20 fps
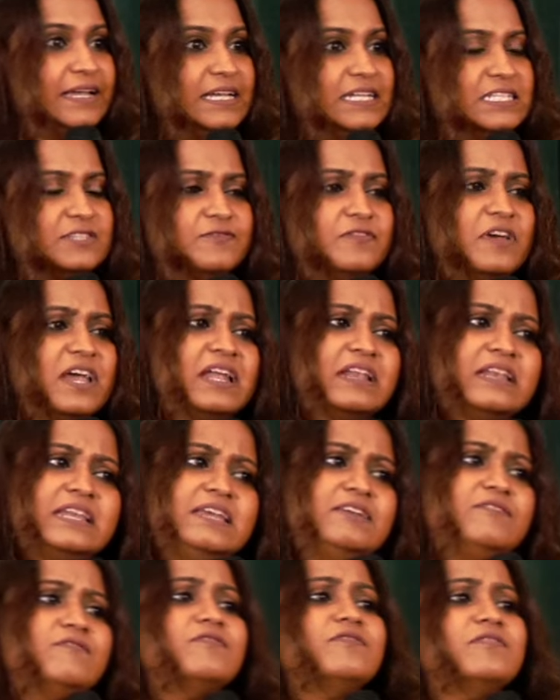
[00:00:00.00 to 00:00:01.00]
It's
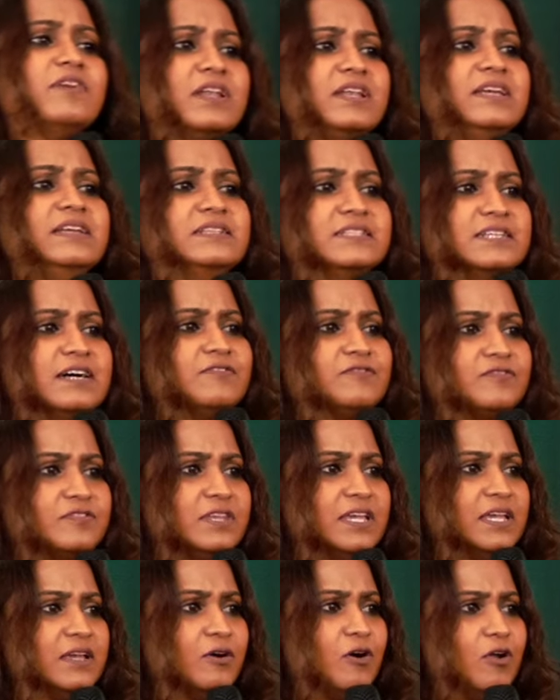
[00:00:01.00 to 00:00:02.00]
very very tough
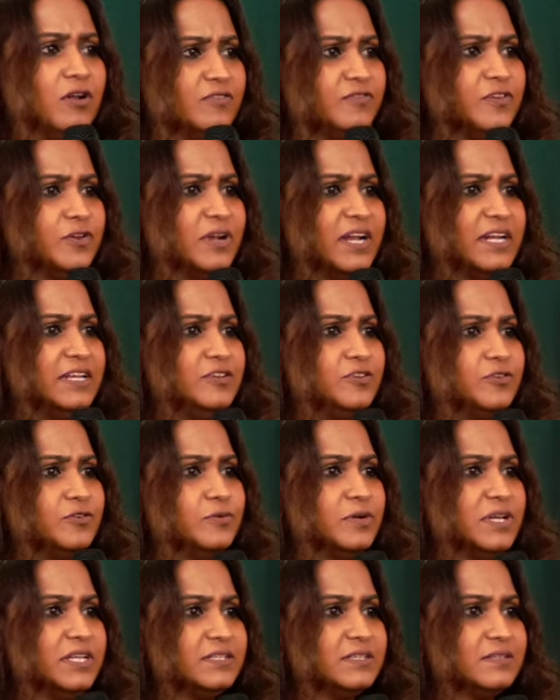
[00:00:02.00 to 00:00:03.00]
thing. All of you ready to
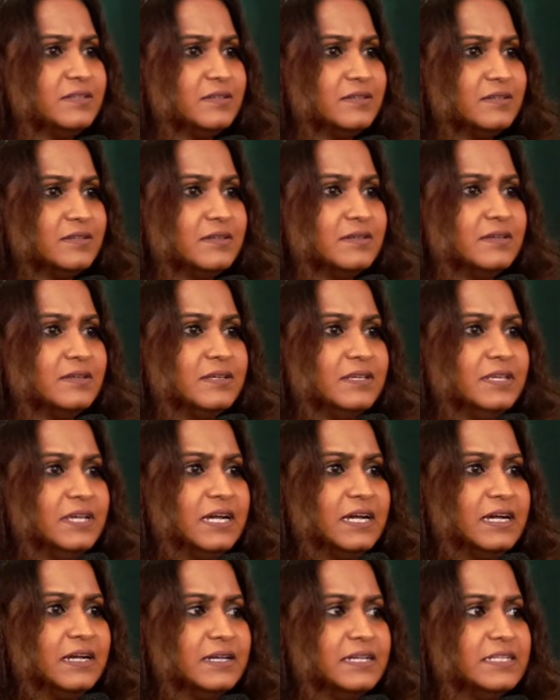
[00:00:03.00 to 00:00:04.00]
do it?
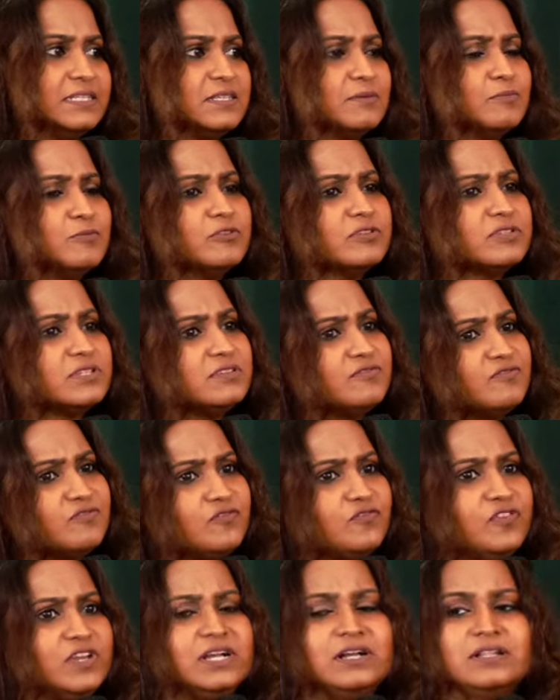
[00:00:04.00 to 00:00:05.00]
Yeah, it's the most
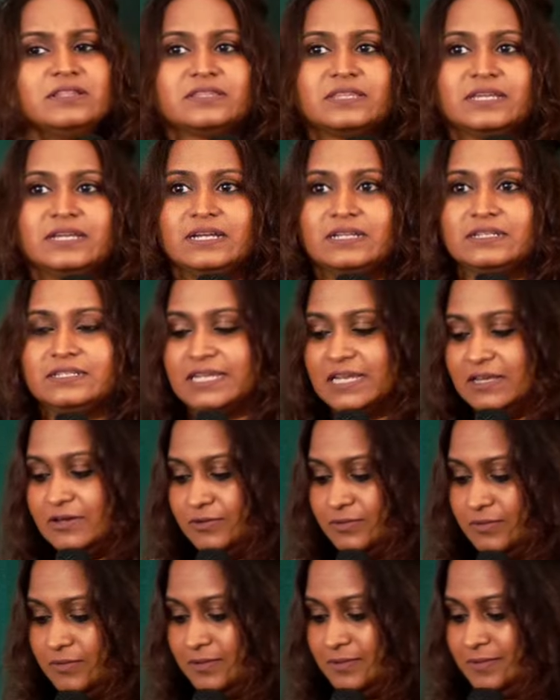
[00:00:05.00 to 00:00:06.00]
difficult thing I'll tell you.